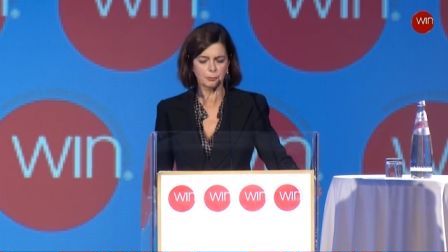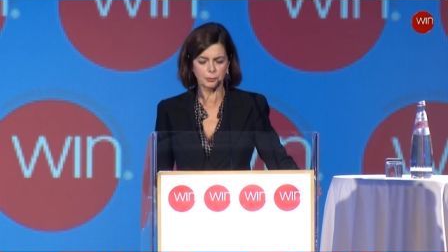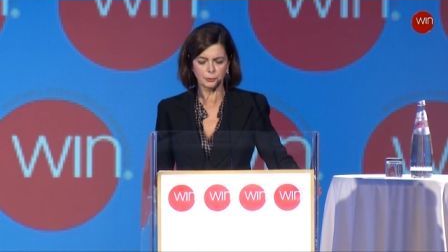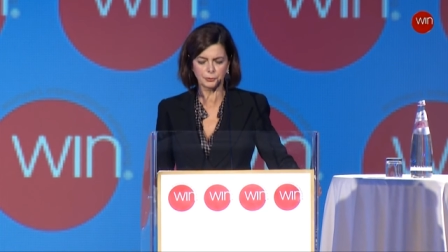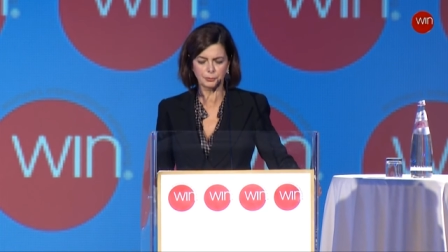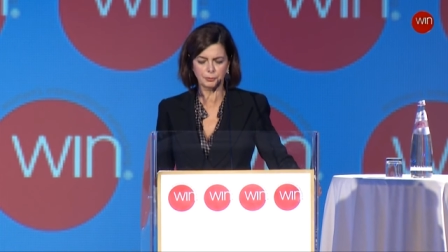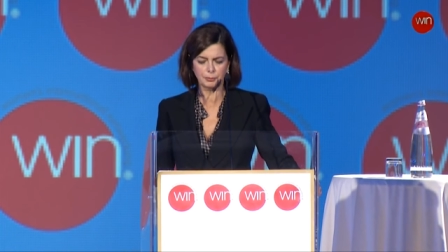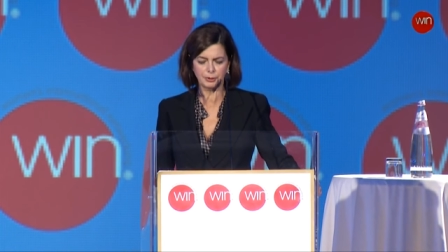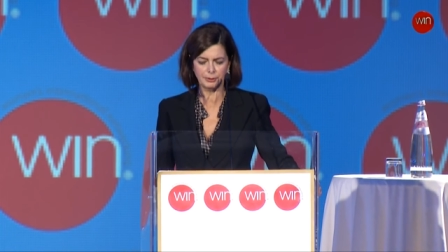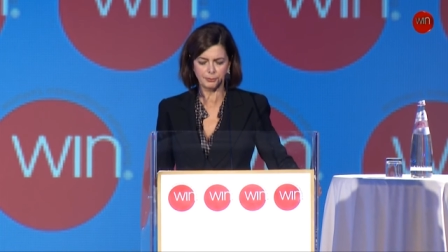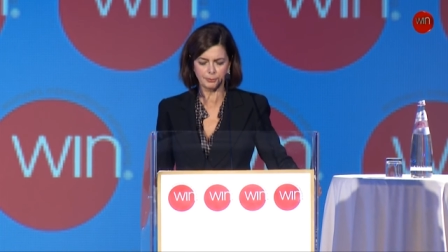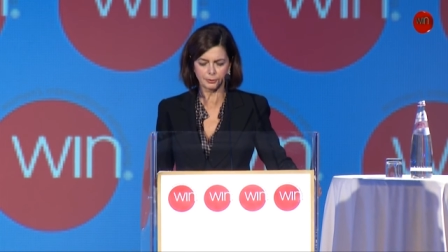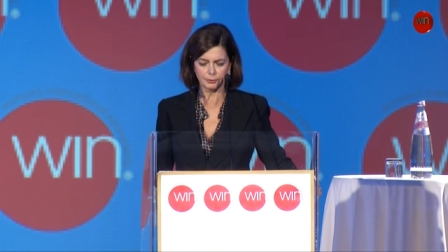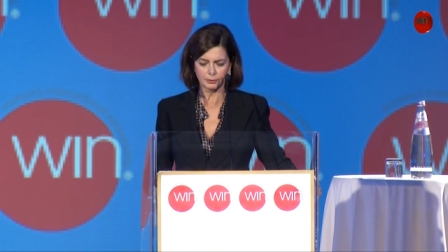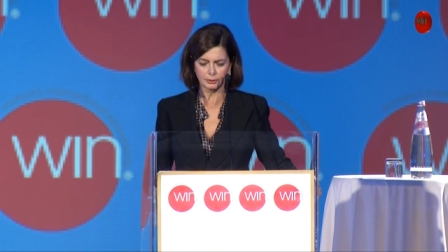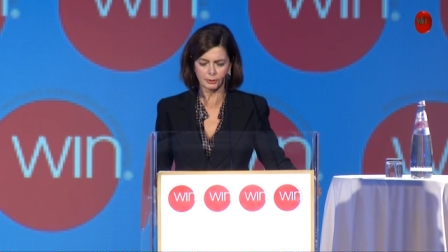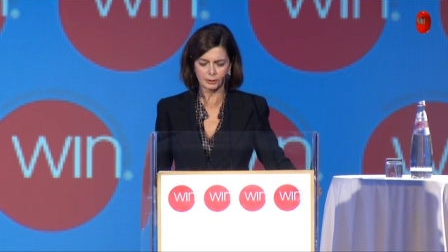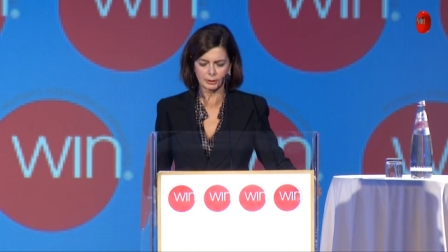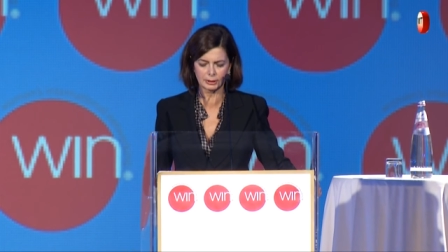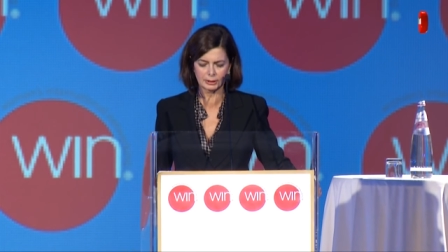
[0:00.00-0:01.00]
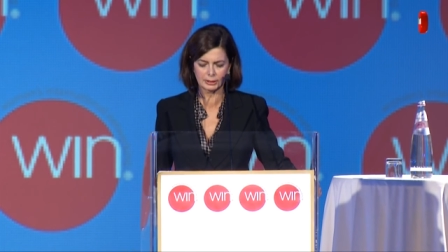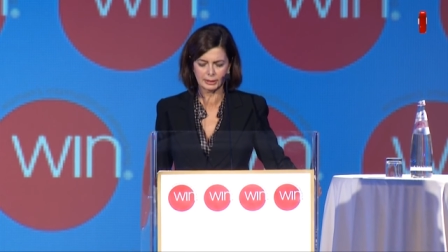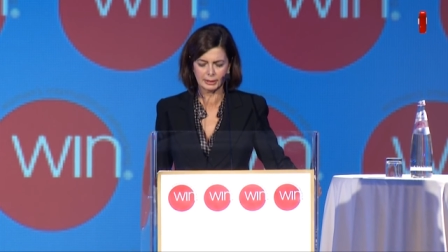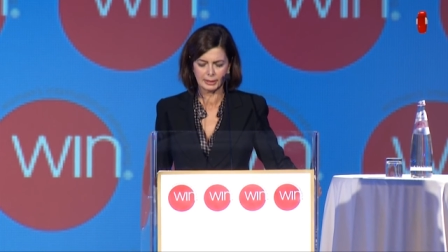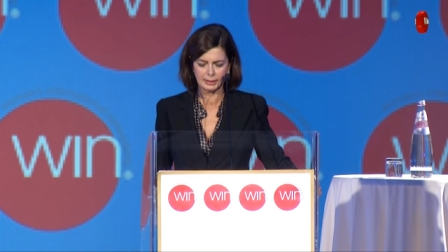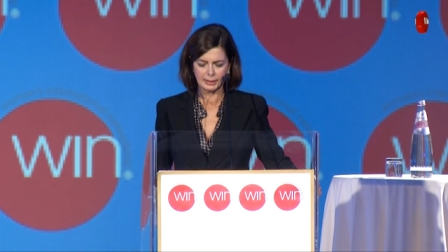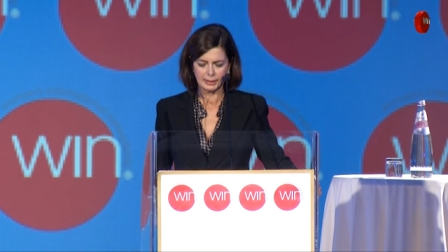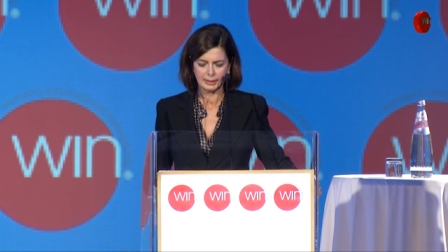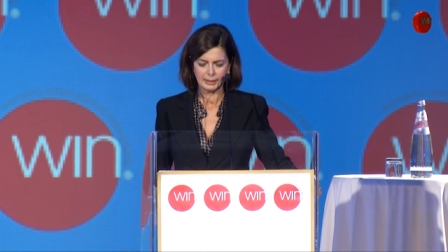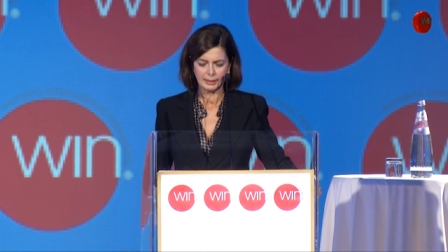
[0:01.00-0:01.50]
both people
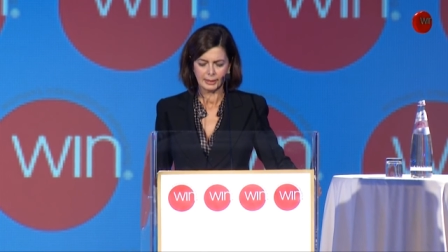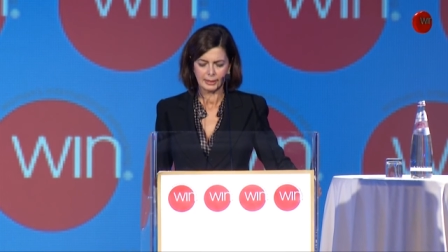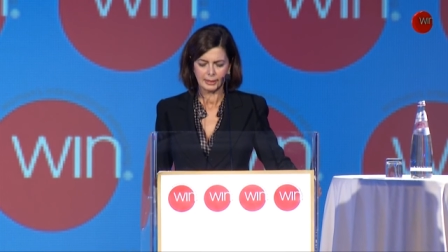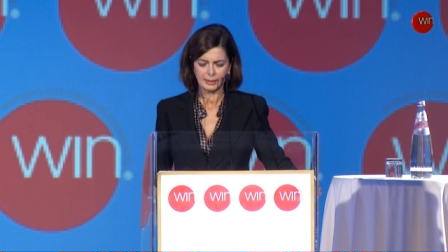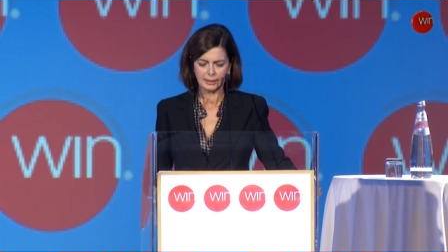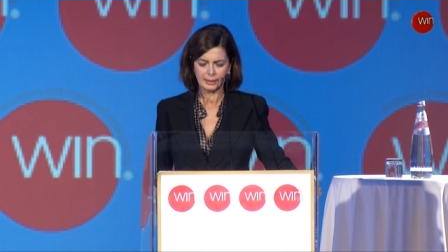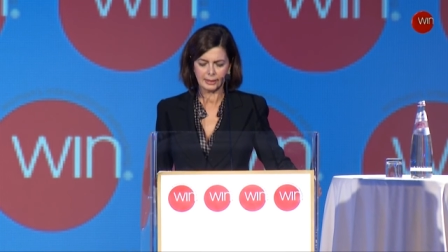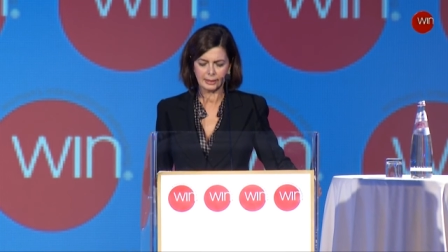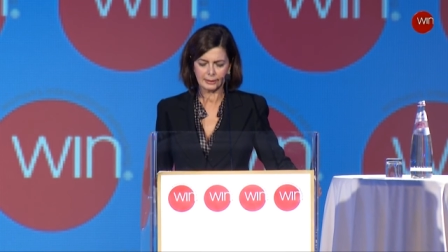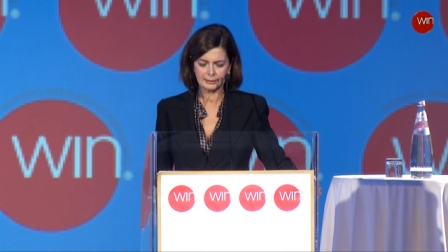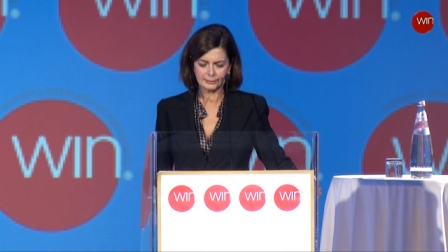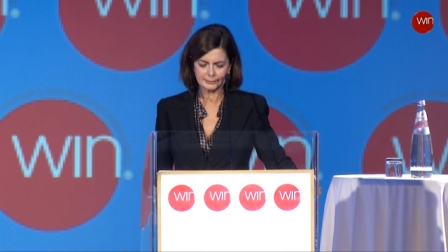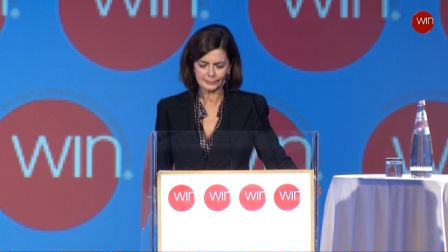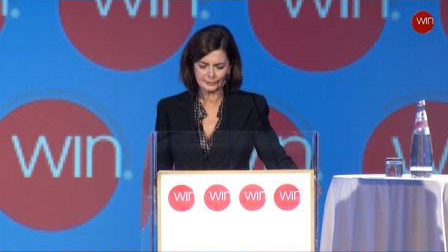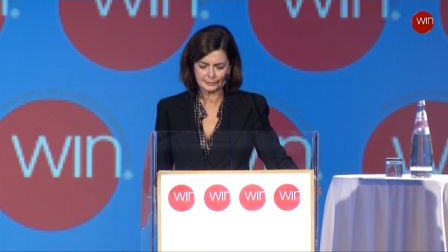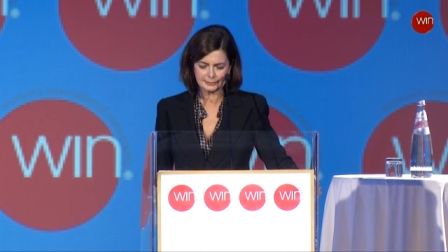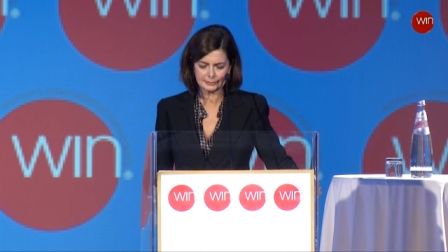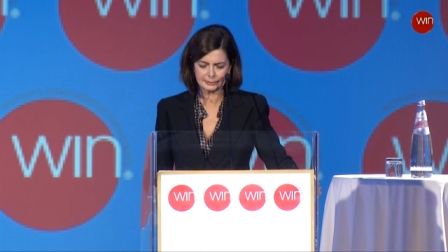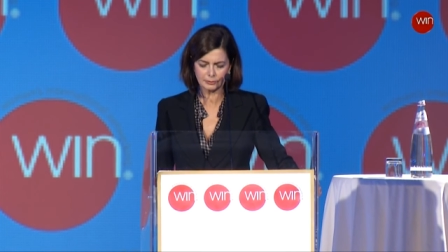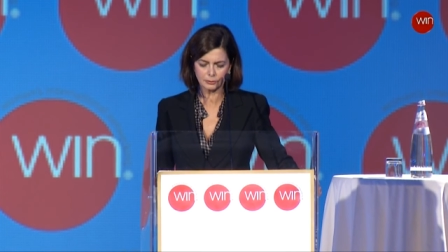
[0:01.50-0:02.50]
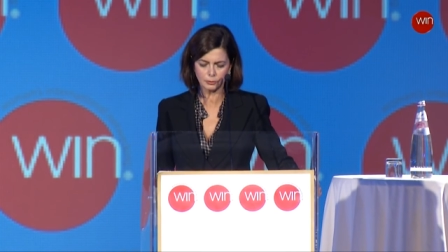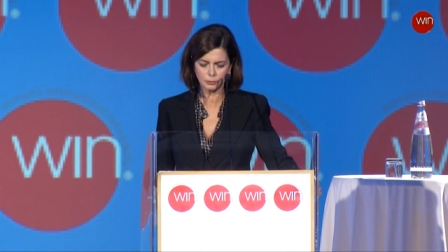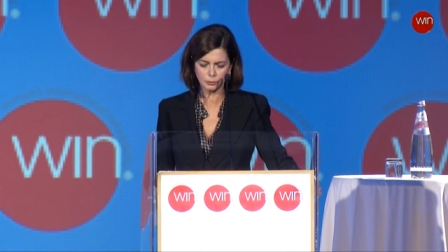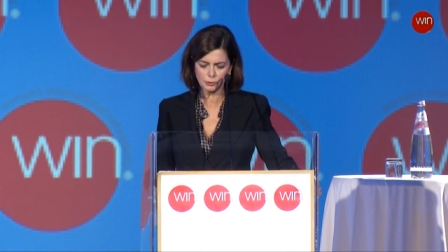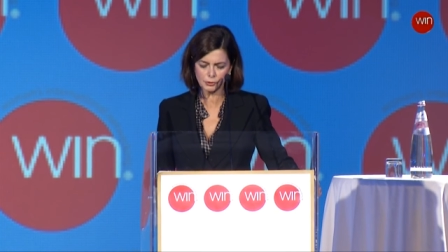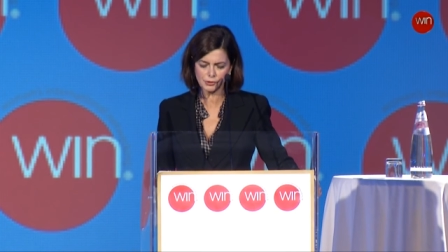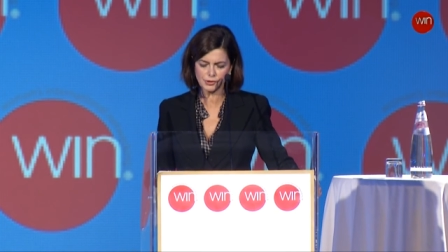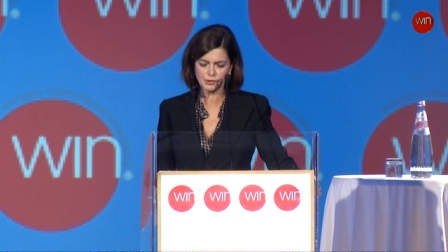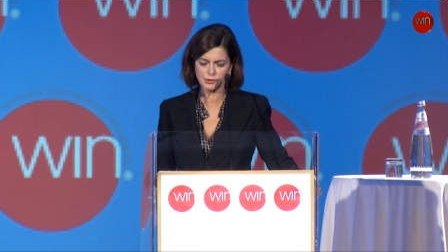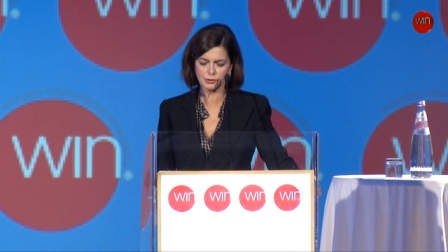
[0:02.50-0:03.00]
and
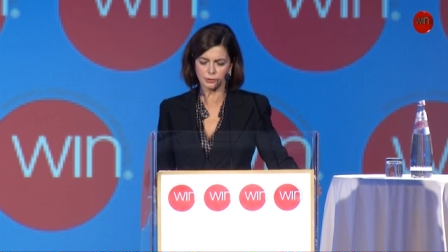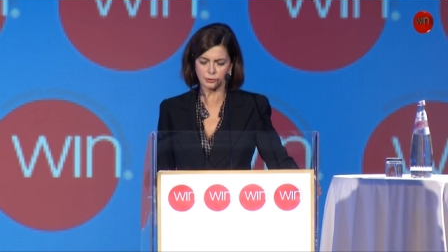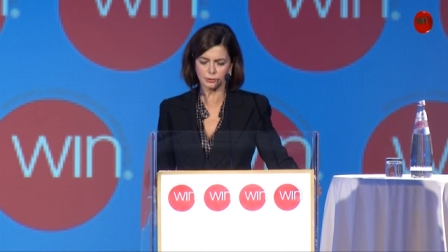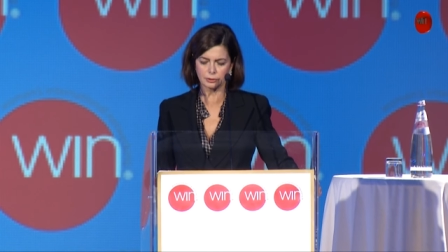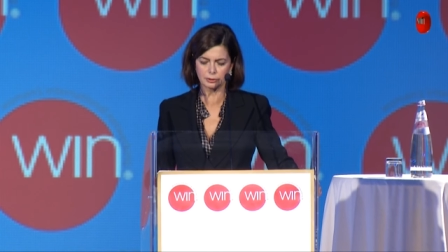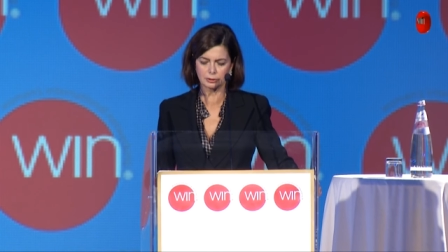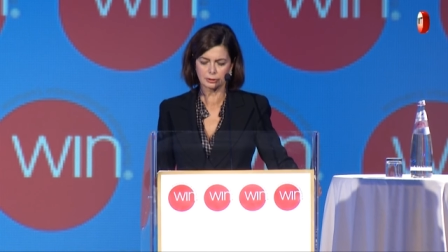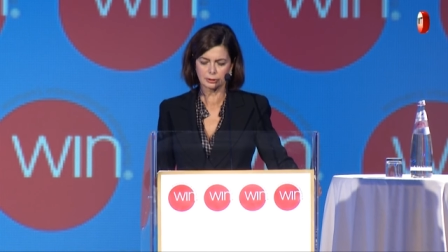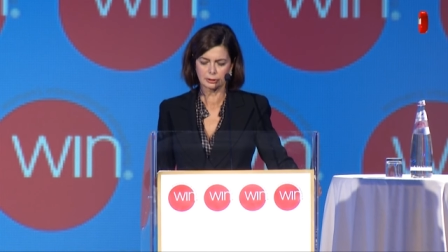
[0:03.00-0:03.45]
also